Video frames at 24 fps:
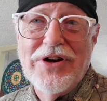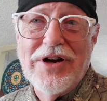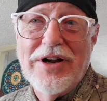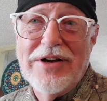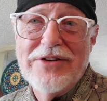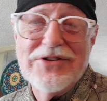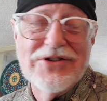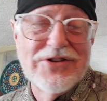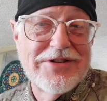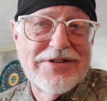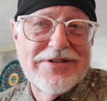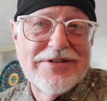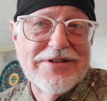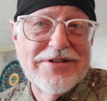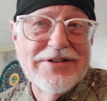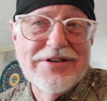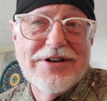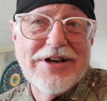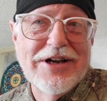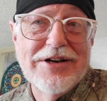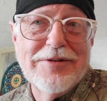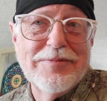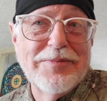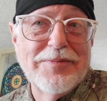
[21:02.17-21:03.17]
I just
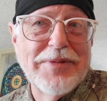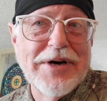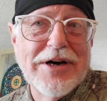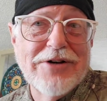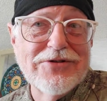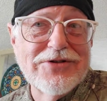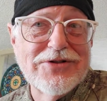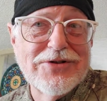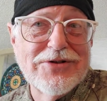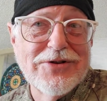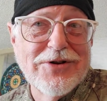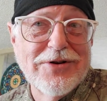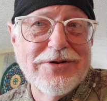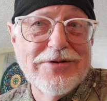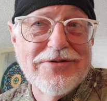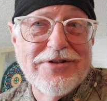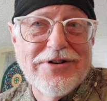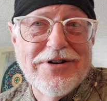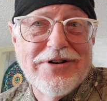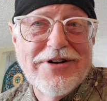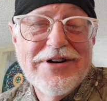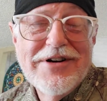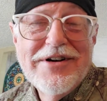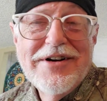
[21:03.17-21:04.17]
kind of bounced
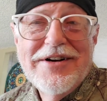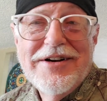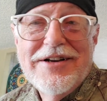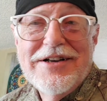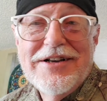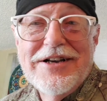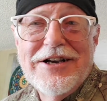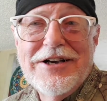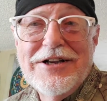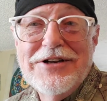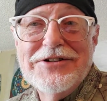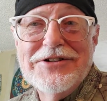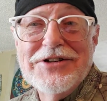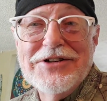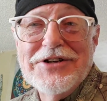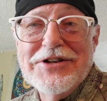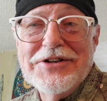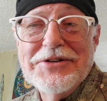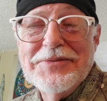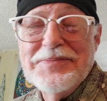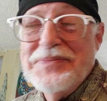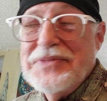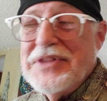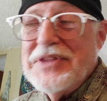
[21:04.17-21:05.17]
over, and
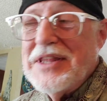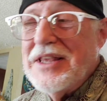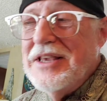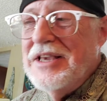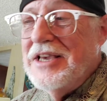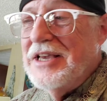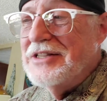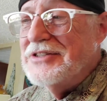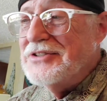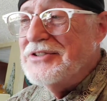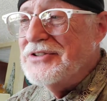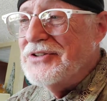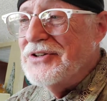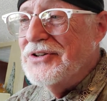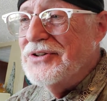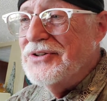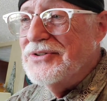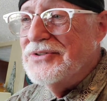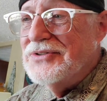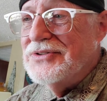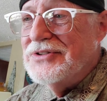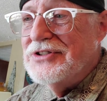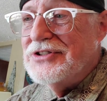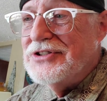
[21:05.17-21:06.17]
uh, and
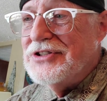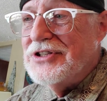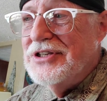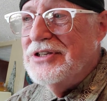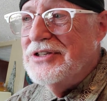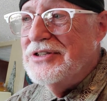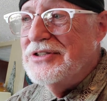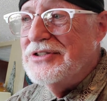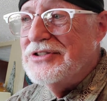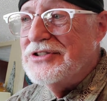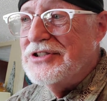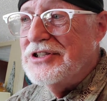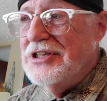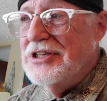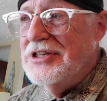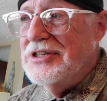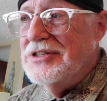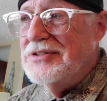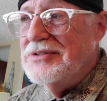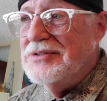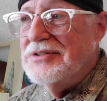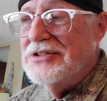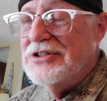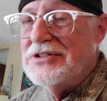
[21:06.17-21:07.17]
so she
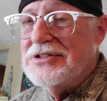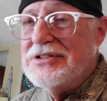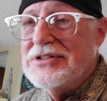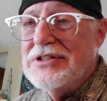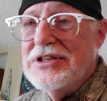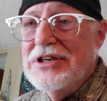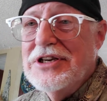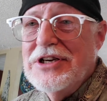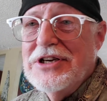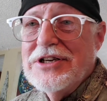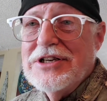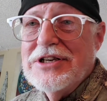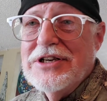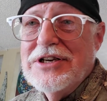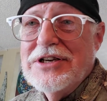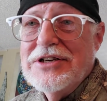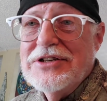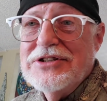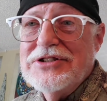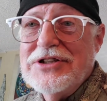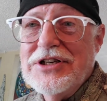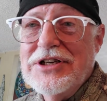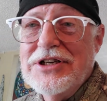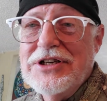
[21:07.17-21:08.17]
she just
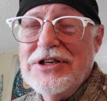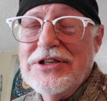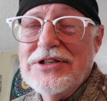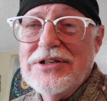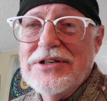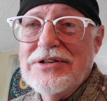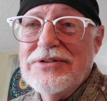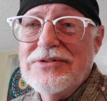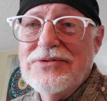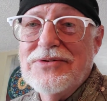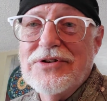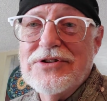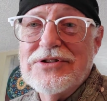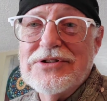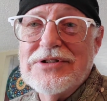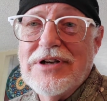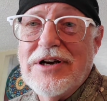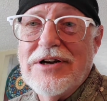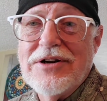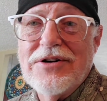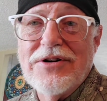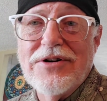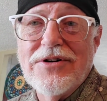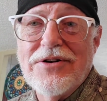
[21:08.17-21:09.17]
she was
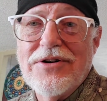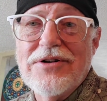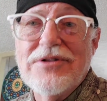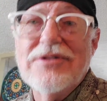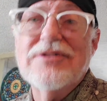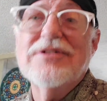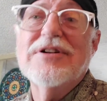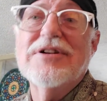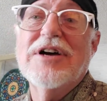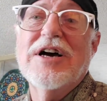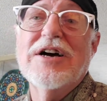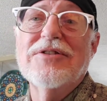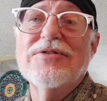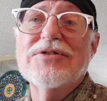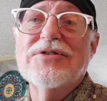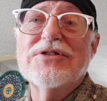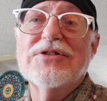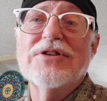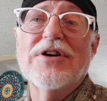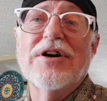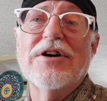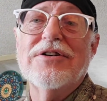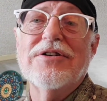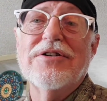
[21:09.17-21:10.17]
not hurt. I was
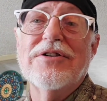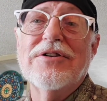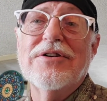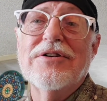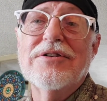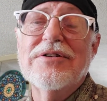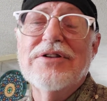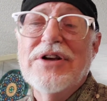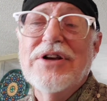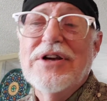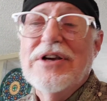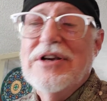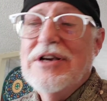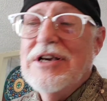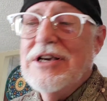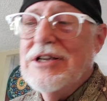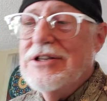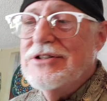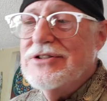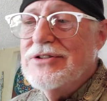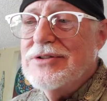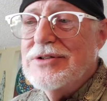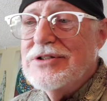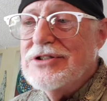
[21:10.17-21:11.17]
not hurt.
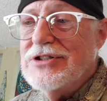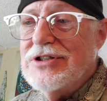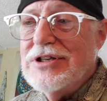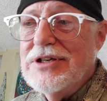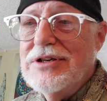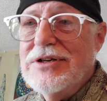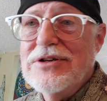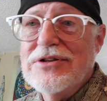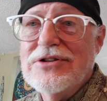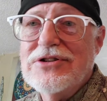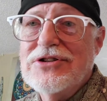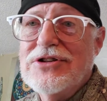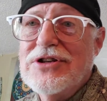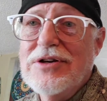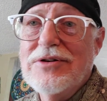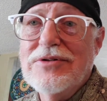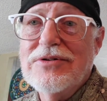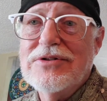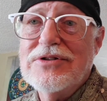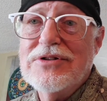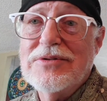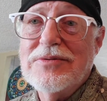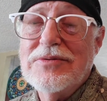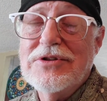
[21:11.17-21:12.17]
And she, she, she
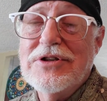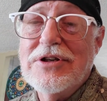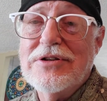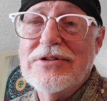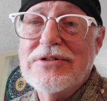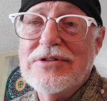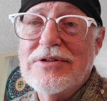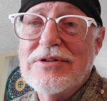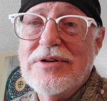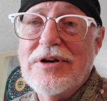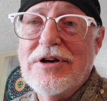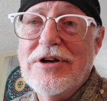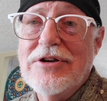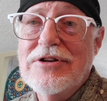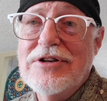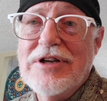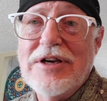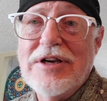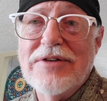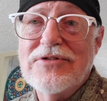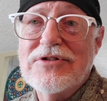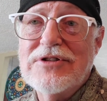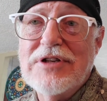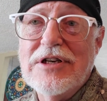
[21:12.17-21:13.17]
was just
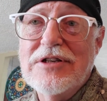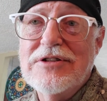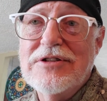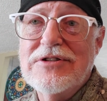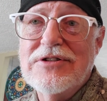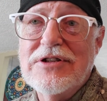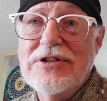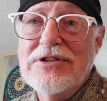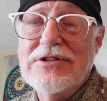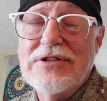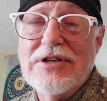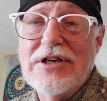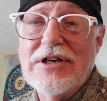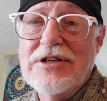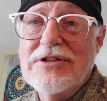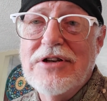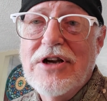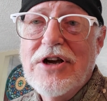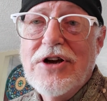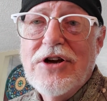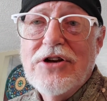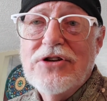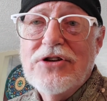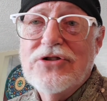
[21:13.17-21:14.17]
devastated. She said,
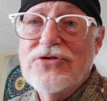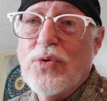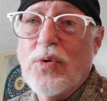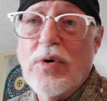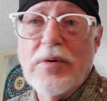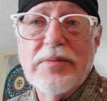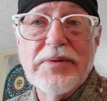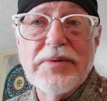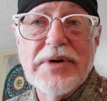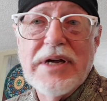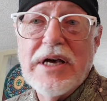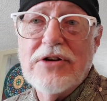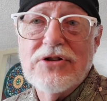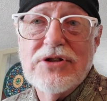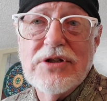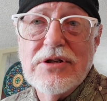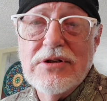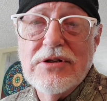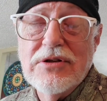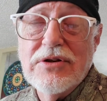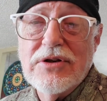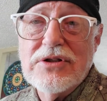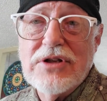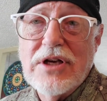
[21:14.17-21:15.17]
swore up and down. She
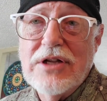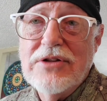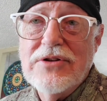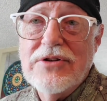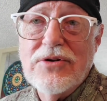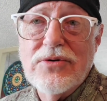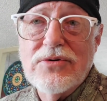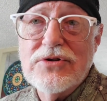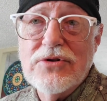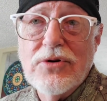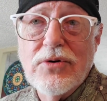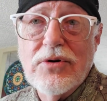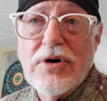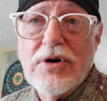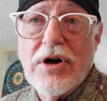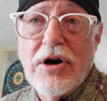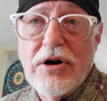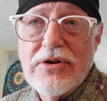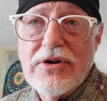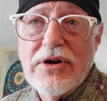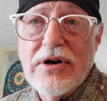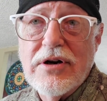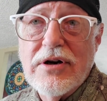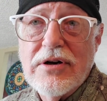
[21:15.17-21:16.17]
looked and there was no
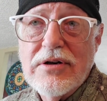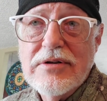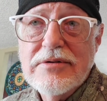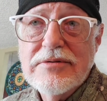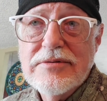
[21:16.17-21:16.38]
car there.